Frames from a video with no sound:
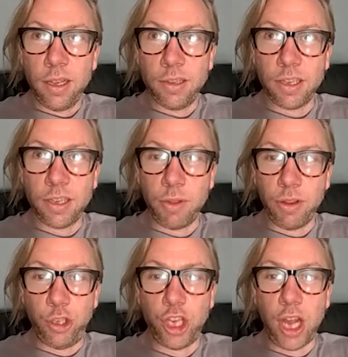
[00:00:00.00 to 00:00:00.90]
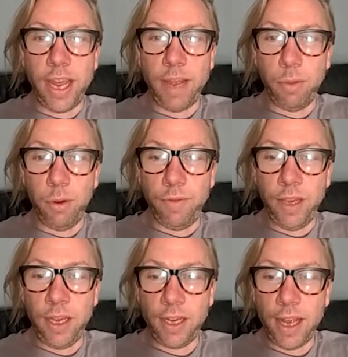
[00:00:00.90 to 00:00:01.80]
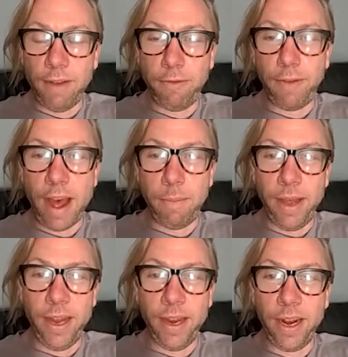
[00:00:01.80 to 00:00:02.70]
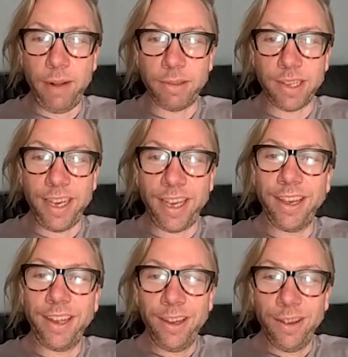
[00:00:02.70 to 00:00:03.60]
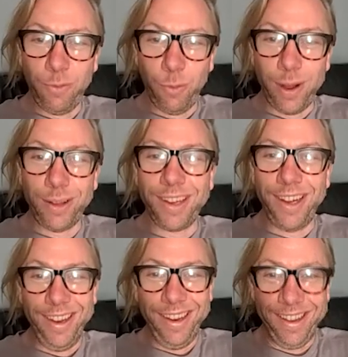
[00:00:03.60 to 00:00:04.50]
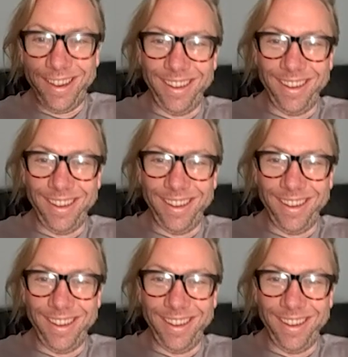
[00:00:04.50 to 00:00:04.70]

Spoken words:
some other giant movie, and Fat Man, and I was like, well done.